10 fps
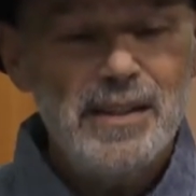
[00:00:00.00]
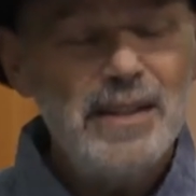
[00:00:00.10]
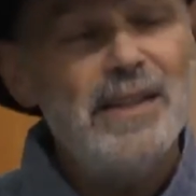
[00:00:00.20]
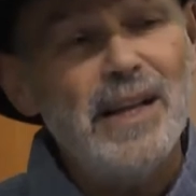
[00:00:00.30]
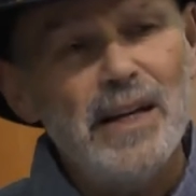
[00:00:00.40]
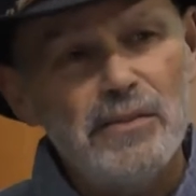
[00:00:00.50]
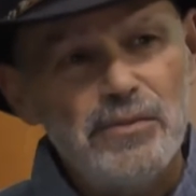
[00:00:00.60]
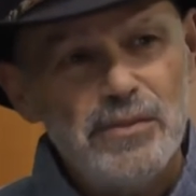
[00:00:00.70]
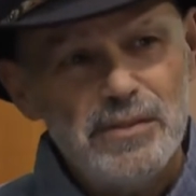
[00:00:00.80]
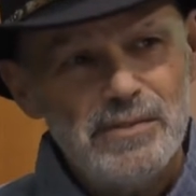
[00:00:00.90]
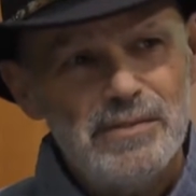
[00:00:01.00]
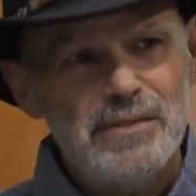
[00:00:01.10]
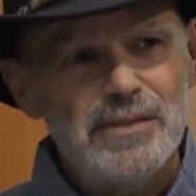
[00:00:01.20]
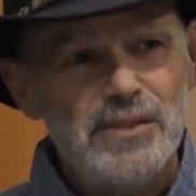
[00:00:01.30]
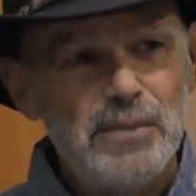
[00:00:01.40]
In life,
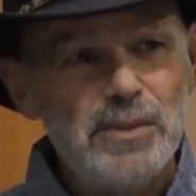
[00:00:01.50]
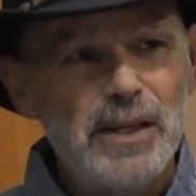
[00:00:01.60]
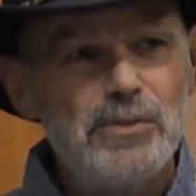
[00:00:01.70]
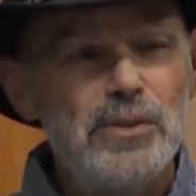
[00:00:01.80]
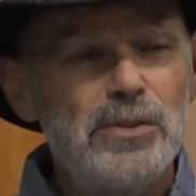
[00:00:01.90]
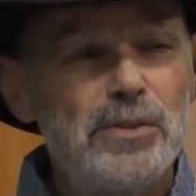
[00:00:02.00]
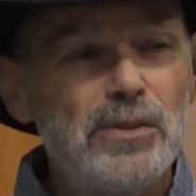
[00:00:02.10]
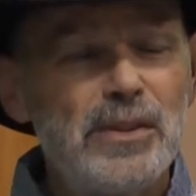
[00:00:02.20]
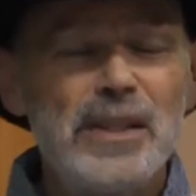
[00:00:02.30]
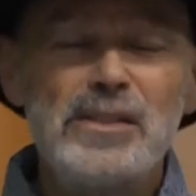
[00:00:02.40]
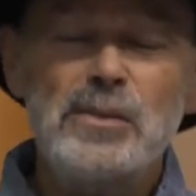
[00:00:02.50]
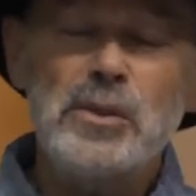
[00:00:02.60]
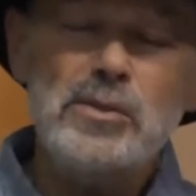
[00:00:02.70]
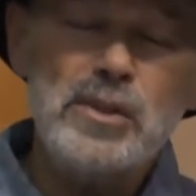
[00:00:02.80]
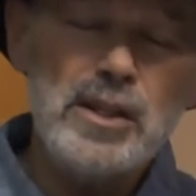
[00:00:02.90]
sometimes there are things that we
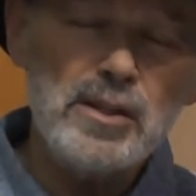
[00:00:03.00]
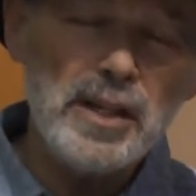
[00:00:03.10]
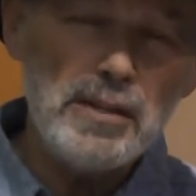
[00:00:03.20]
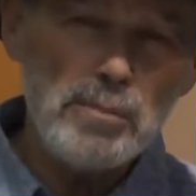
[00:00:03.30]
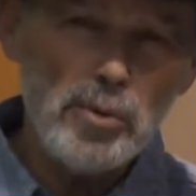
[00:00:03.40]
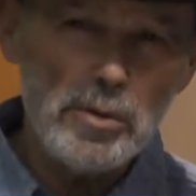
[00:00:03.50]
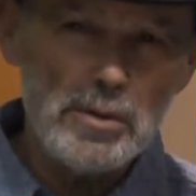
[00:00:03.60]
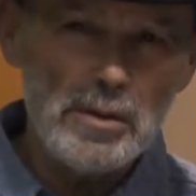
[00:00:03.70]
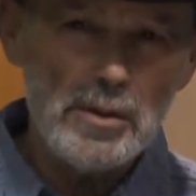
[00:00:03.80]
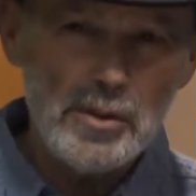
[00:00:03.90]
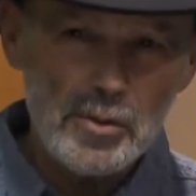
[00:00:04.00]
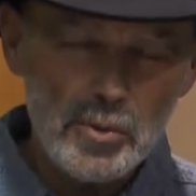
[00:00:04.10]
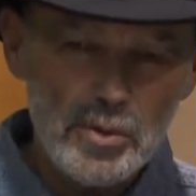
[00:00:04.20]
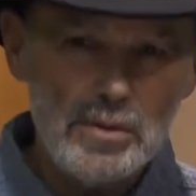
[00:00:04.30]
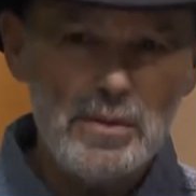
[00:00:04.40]
don't think are that important in this
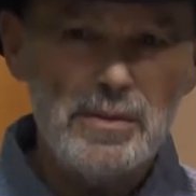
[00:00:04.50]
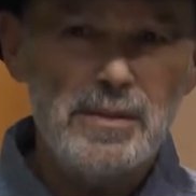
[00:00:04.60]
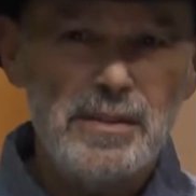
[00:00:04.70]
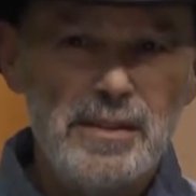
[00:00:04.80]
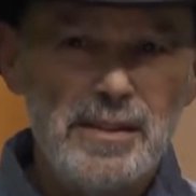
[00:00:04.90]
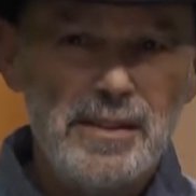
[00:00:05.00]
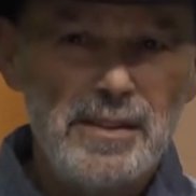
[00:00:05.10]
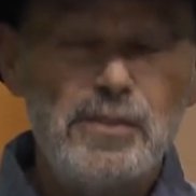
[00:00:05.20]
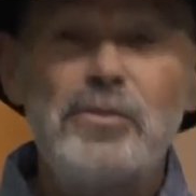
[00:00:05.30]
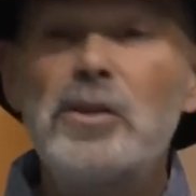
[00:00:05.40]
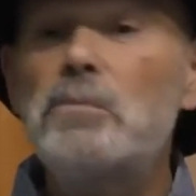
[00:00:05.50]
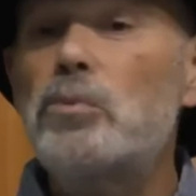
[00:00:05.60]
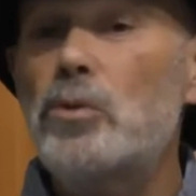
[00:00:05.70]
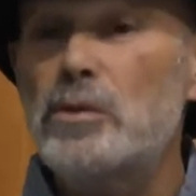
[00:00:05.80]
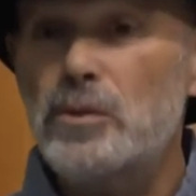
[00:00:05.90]
world that are very
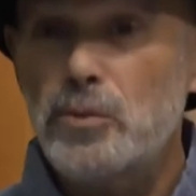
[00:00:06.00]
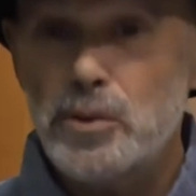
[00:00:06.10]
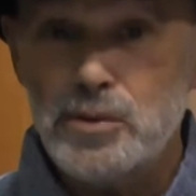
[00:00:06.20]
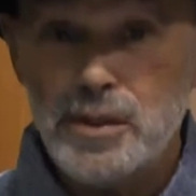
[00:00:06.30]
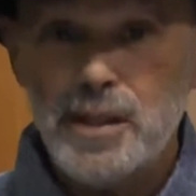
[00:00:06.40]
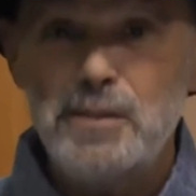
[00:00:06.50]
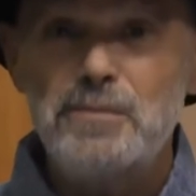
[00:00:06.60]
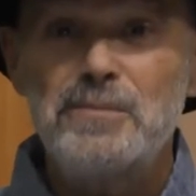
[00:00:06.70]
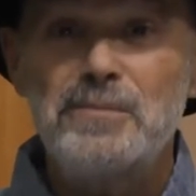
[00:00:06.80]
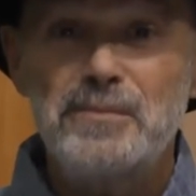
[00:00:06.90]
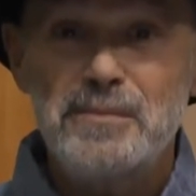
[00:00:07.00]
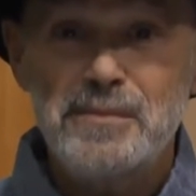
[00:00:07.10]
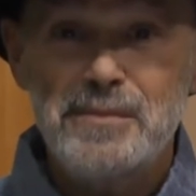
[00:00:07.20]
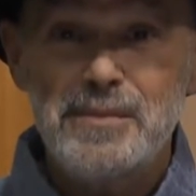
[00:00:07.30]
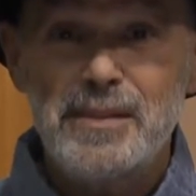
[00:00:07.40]
important in the world to come.
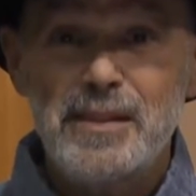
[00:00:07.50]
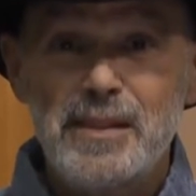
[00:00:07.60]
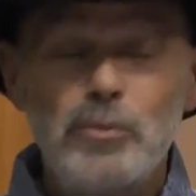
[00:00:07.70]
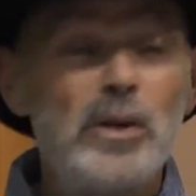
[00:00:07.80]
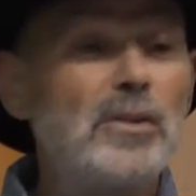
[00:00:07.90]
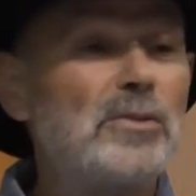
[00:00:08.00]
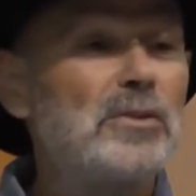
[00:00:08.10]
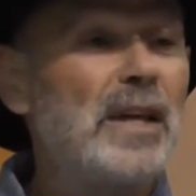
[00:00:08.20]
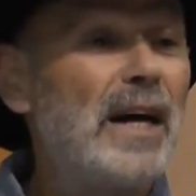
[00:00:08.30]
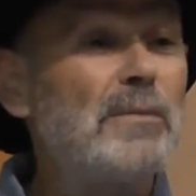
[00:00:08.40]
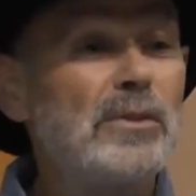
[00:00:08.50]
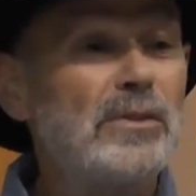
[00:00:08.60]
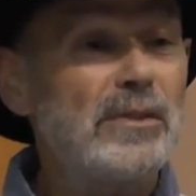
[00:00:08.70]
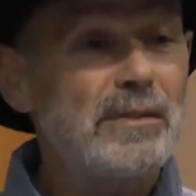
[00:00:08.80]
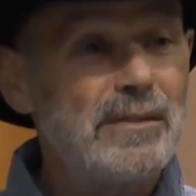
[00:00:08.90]
And one of those
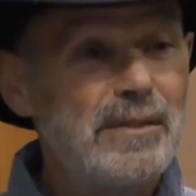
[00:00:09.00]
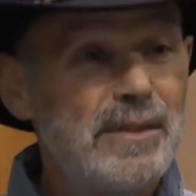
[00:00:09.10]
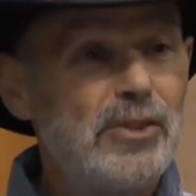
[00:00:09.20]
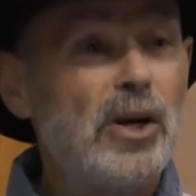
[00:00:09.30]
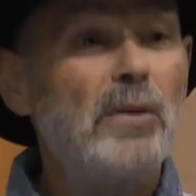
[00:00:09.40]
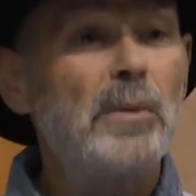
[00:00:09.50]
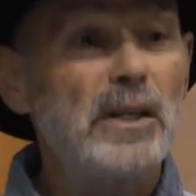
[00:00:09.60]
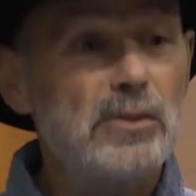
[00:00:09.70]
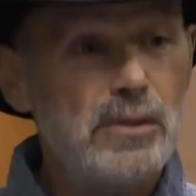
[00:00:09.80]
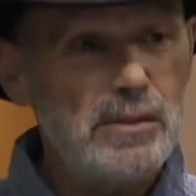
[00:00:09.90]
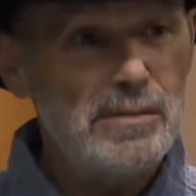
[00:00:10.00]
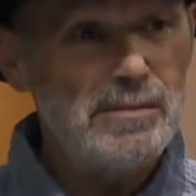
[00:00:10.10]
diamonds is Amains.